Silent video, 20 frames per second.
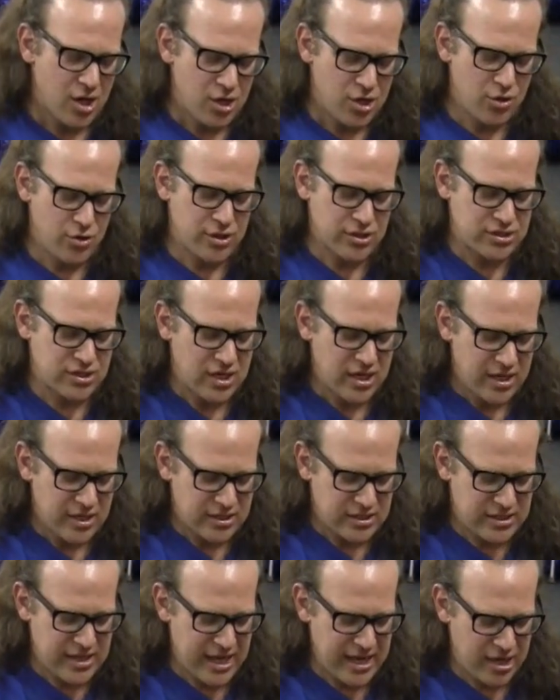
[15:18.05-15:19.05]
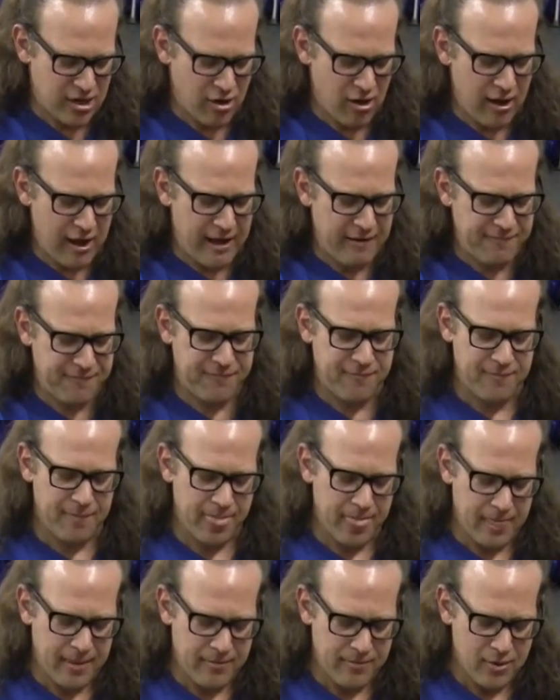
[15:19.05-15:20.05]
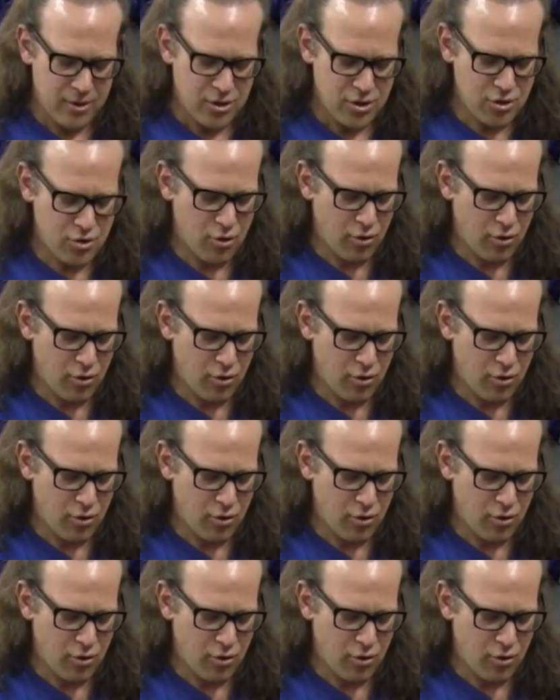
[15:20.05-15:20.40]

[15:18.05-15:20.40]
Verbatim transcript: You just take it off, you